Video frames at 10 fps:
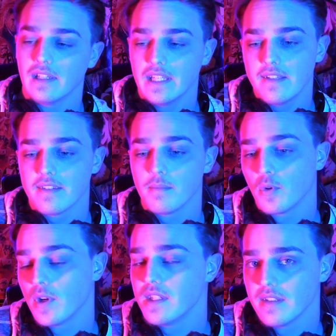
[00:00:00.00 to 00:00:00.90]
leads some
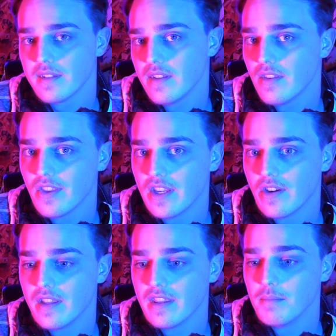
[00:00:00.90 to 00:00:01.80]
credence to the
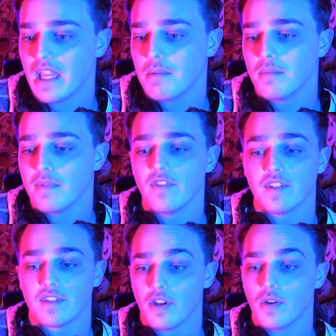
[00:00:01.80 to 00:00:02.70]
theory that maybe
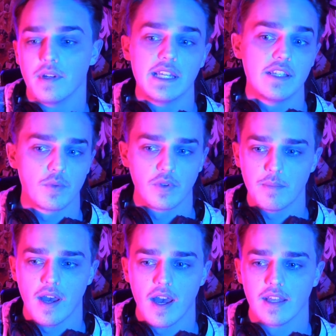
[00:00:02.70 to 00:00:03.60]
Mephisto is really
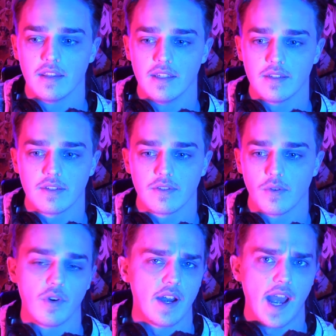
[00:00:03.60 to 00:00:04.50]
behind this,
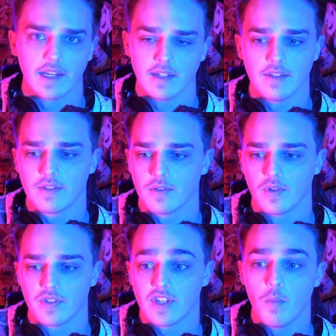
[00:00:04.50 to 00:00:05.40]
or Agnes,
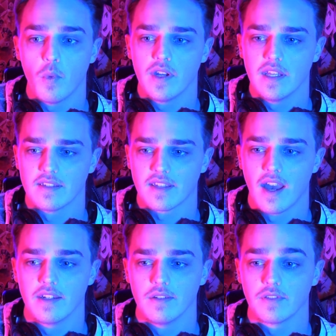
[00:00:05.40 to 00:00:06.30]
or someone is
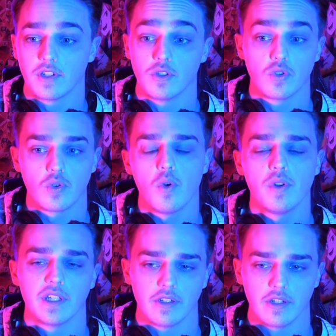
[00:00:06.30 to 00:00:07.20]
kind of
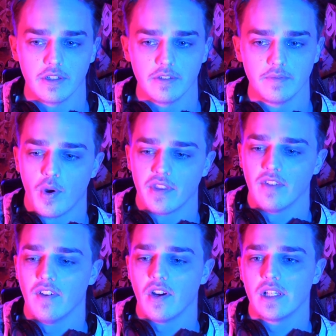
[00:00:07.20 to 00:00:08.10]
controlling her, or at
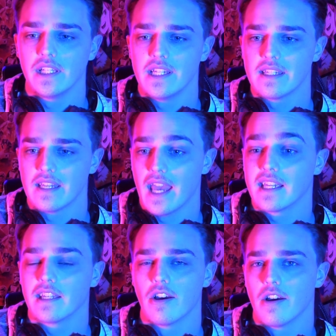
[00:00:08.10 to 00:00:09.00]
the very least
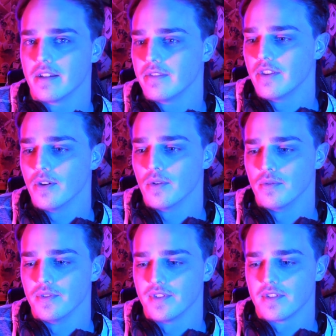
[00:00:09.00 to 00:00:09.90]
egging on
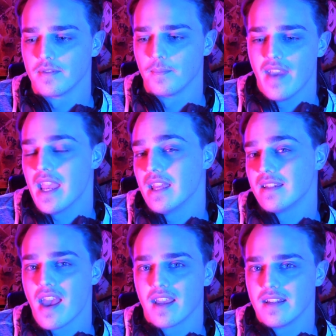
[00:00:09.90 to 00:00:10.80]
those
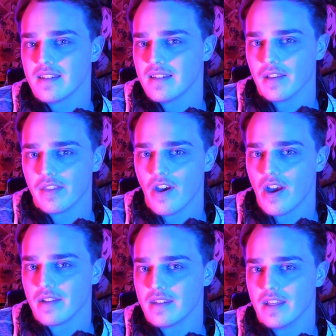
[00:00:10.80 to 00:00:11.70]
antagonistic
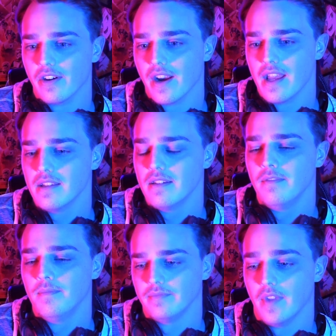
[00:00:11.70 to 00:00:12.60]
thoughts in her head?
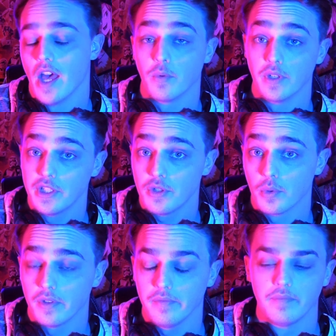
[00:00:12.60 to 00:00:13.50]
Not really
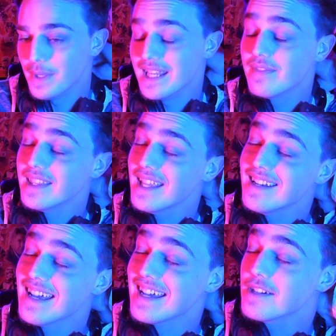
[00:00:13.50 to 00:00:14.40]
sure. But even
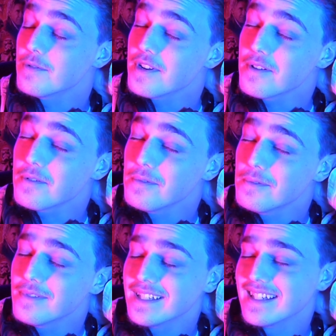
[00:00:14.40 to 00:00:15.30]
then, I don't
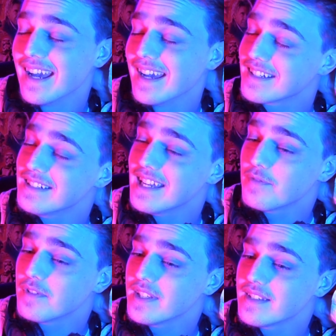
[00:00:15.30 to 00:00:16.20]
know. I could
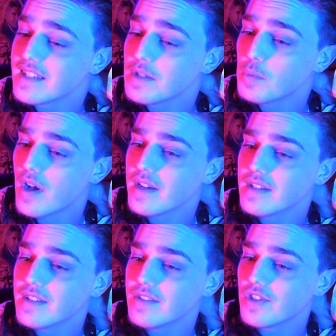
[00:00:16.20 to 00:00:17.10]
definitely see
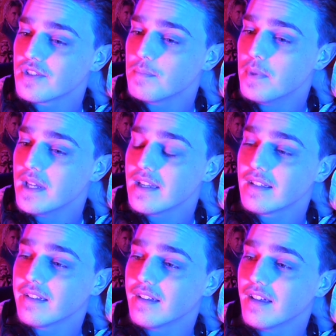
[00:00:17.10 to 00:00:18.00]
Wanda just
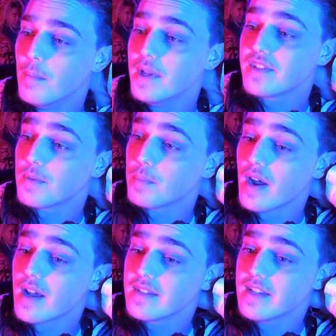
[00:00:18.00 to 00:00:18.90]
being a bit
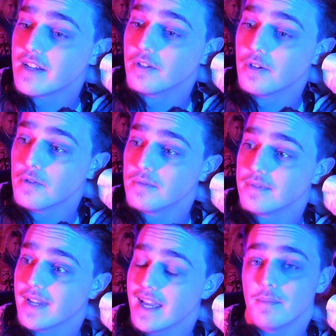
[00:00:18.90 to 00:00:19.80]
surprised at her
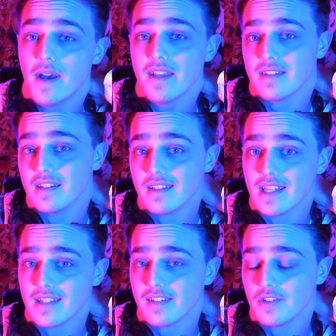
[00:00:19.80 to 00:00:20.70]
own animosity in
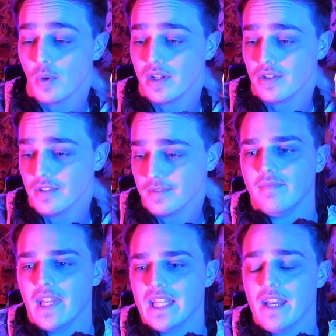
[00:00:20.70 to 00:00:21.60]
that situation.
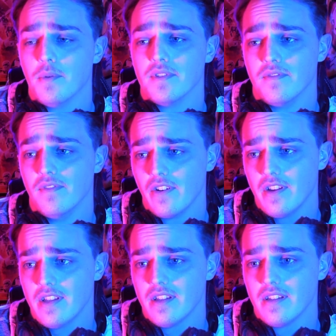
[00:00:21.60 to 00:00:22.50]
And that was
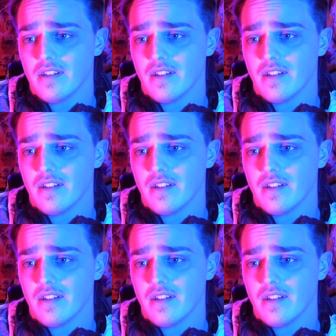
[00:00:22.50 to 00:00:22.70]
very